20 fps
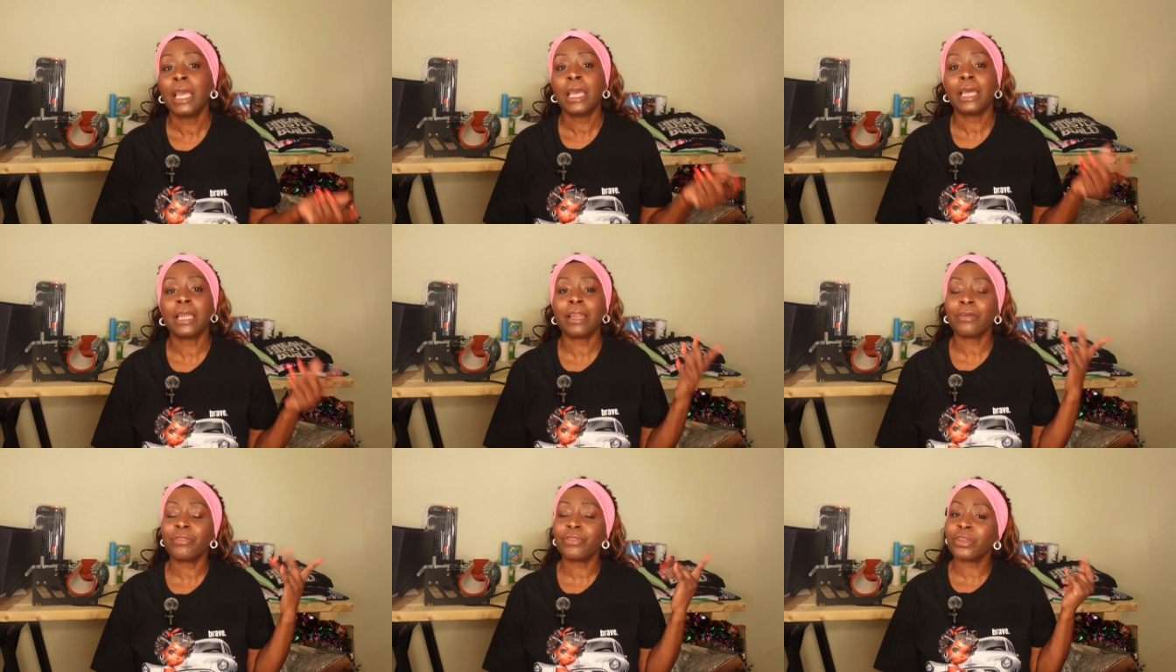
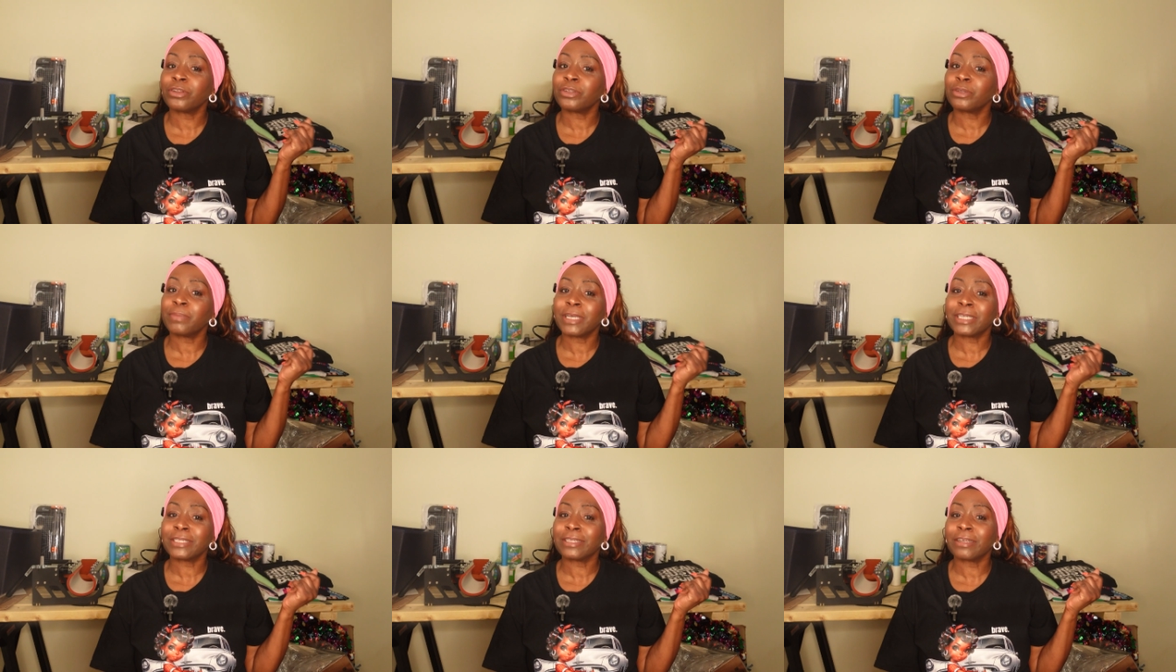And I thought
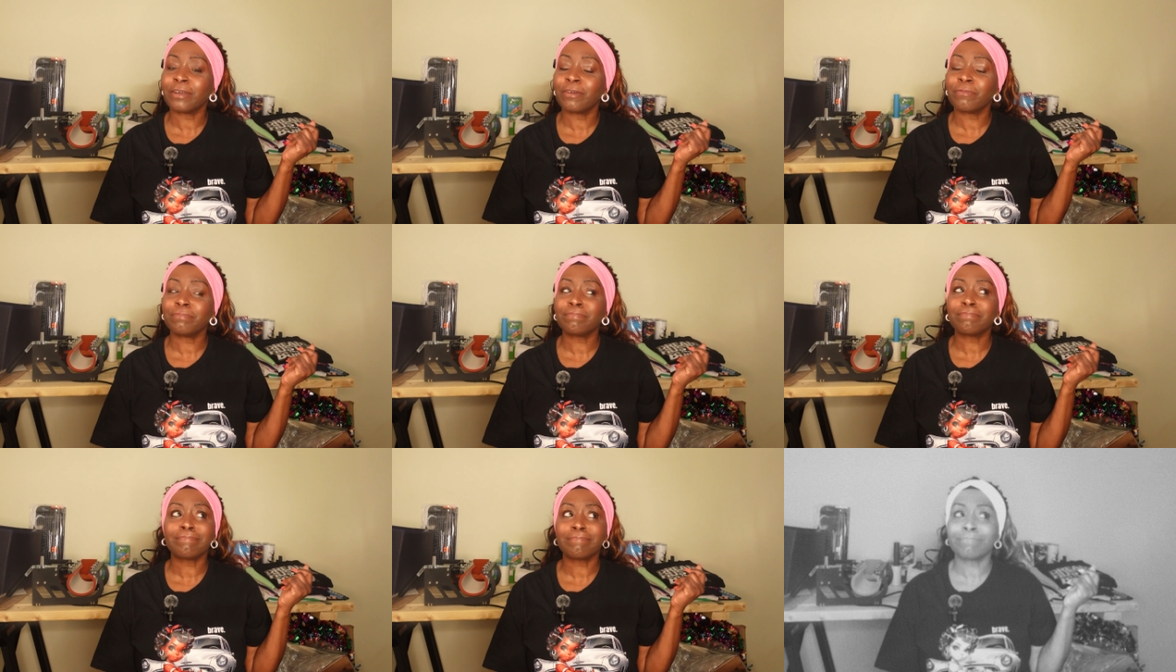to myself,
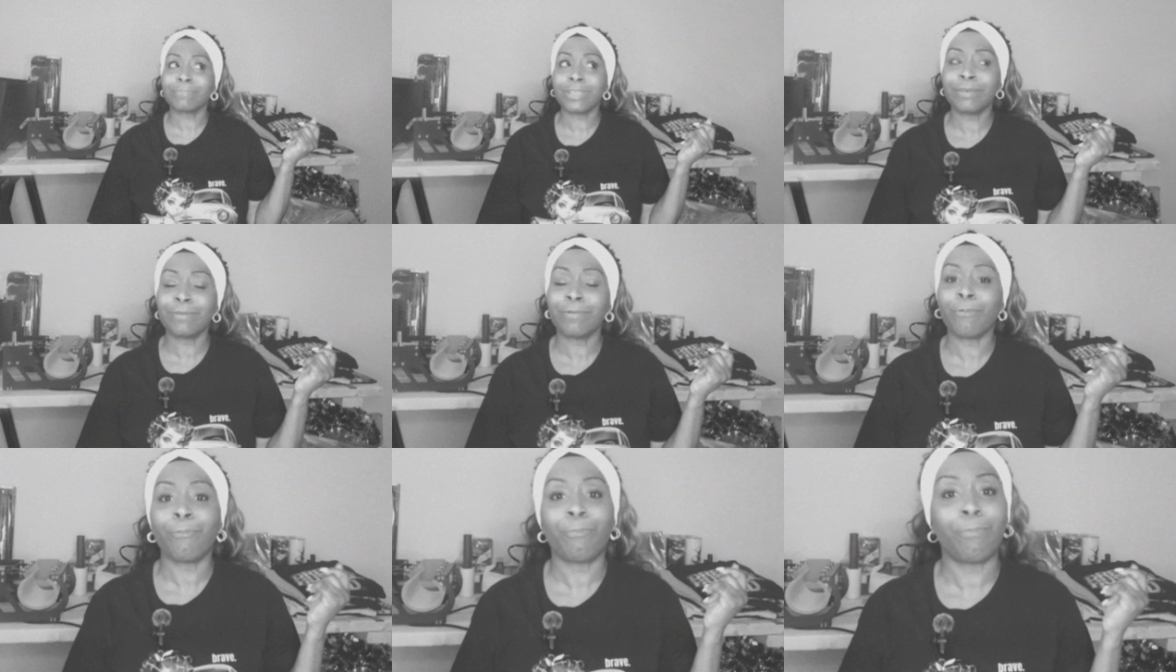
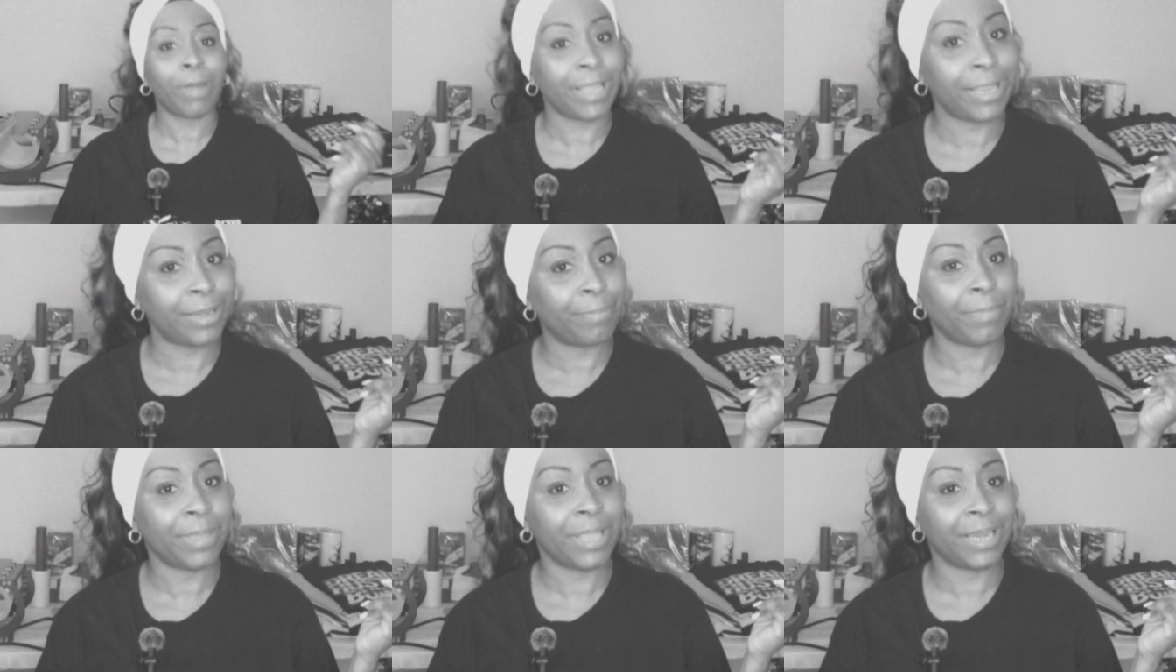
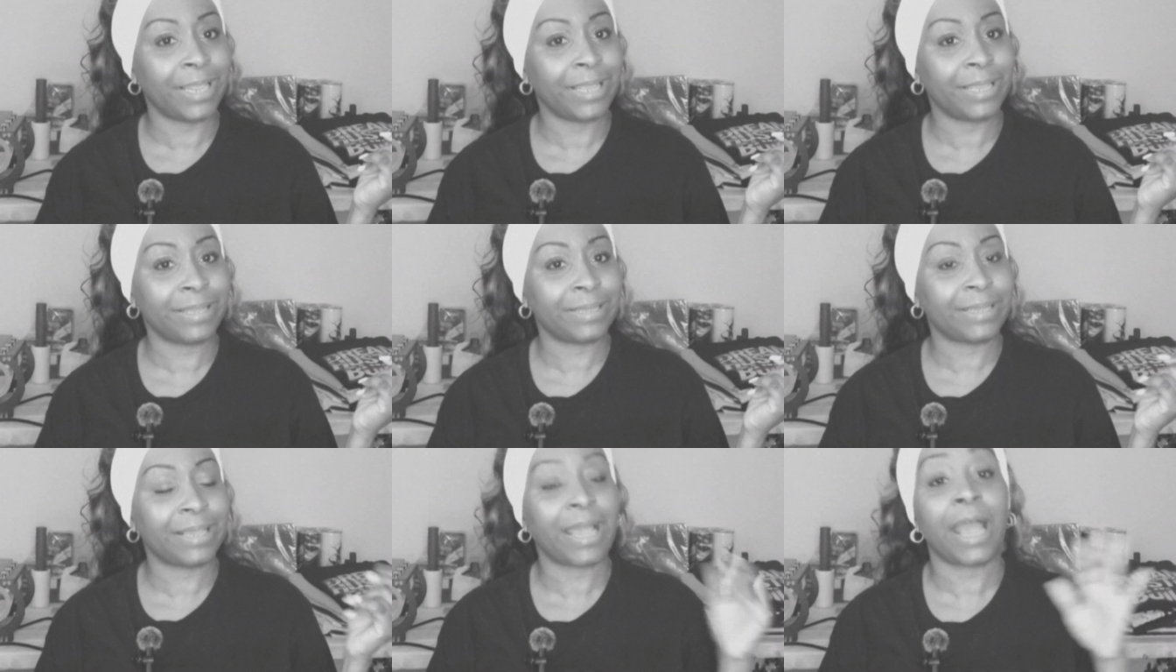wait a
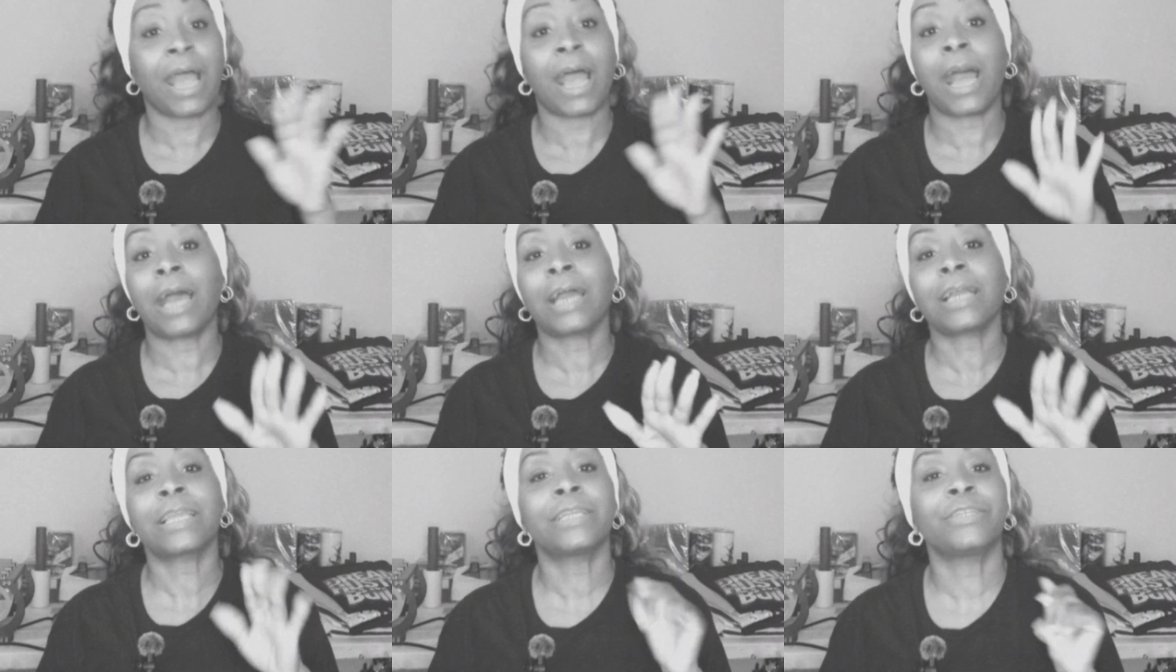minute,
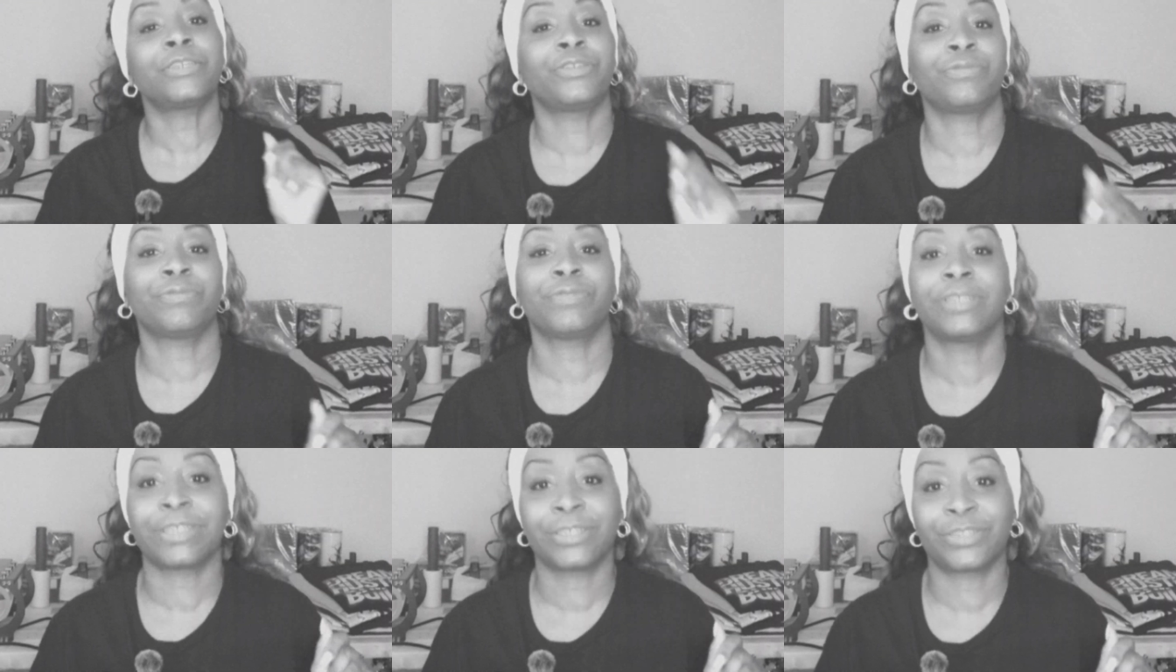I can
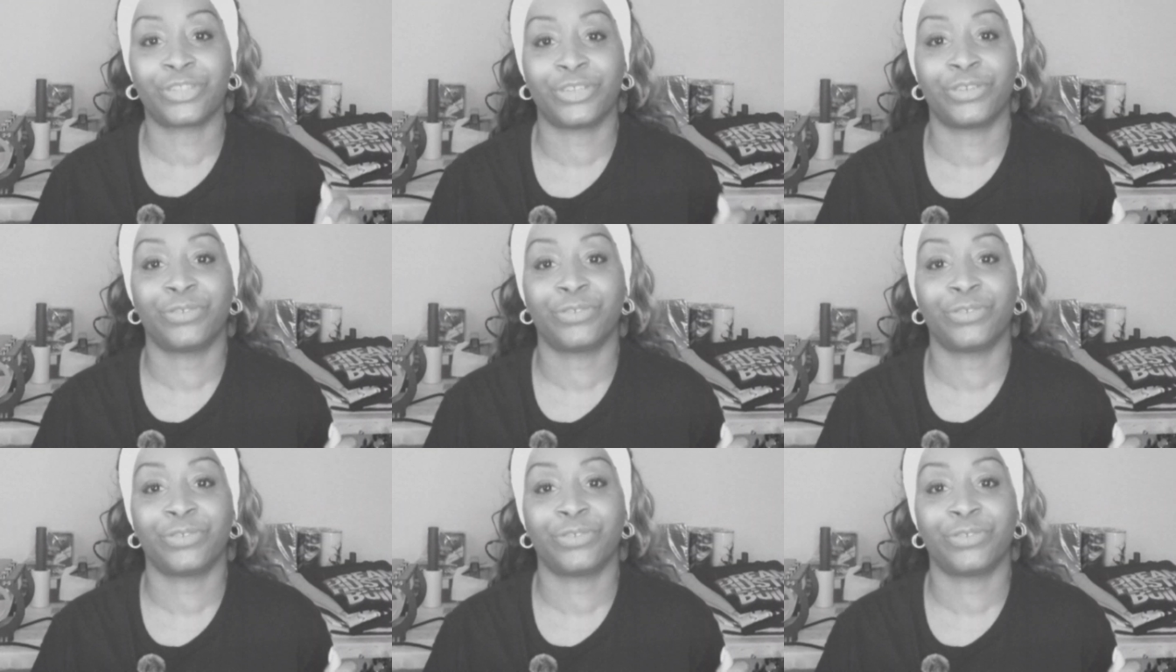do this